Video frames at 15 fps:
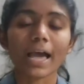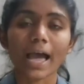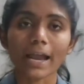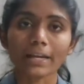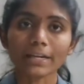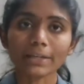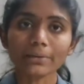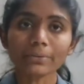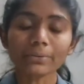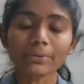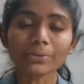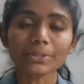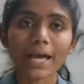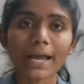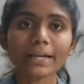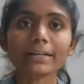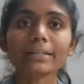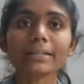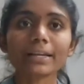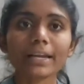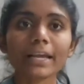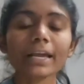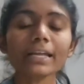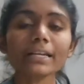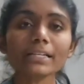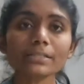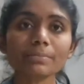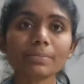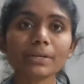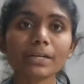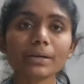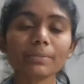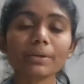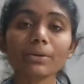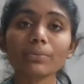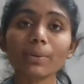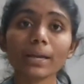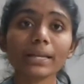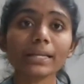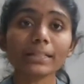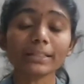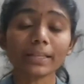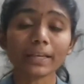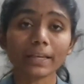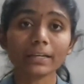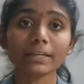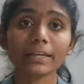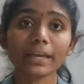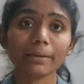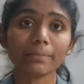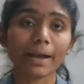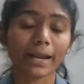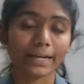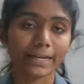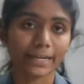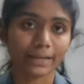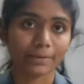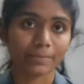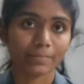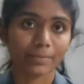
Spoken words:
and due to that the layer is becoming very thin day by day,